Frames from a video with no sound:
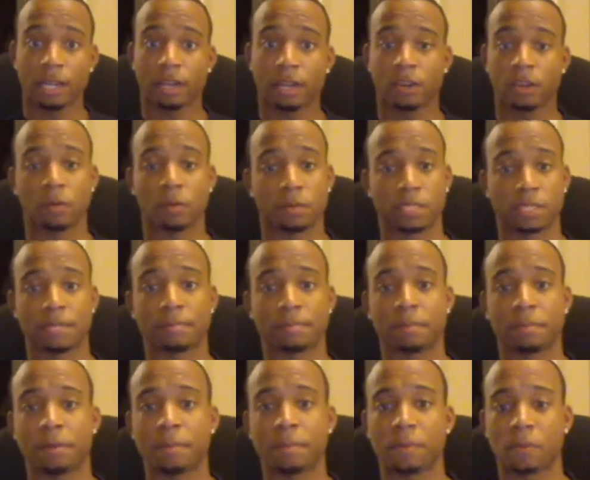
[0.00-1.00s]
You know, it was
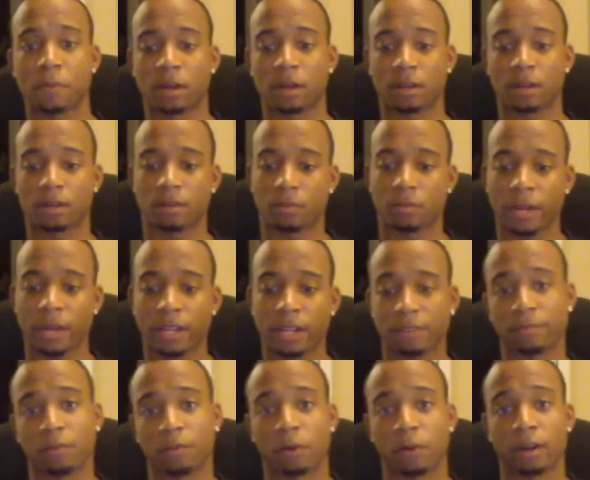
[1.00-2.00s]
something people weren't ready
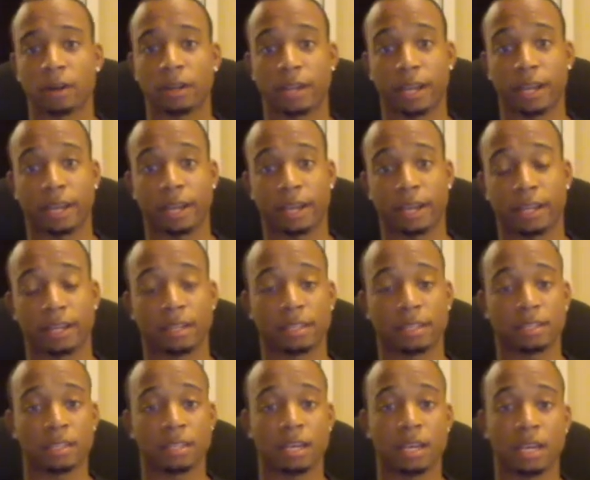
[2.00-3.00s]
for.
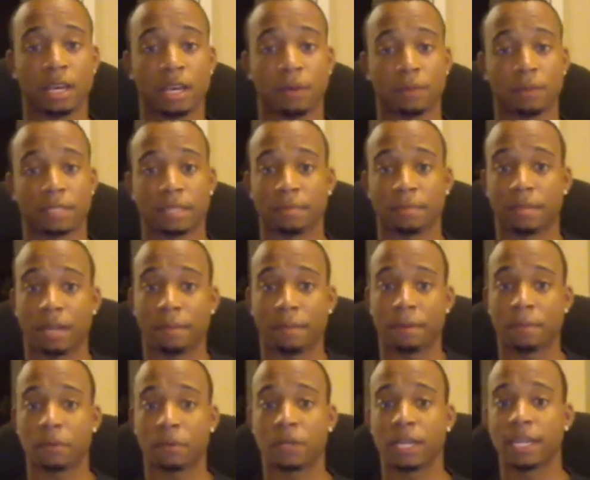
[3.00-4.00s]
And it was something that
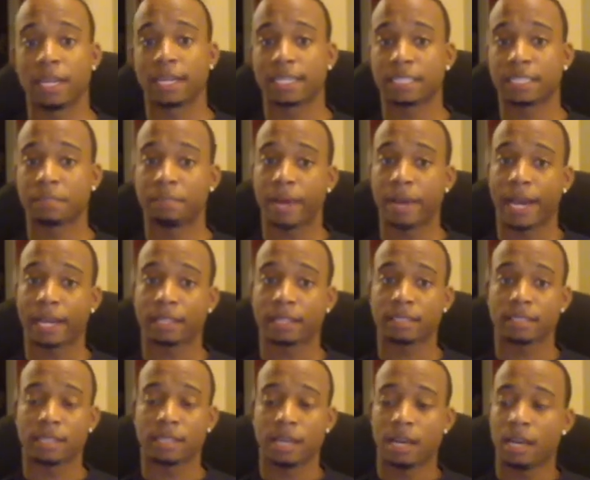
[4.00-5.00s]
people didn't expect.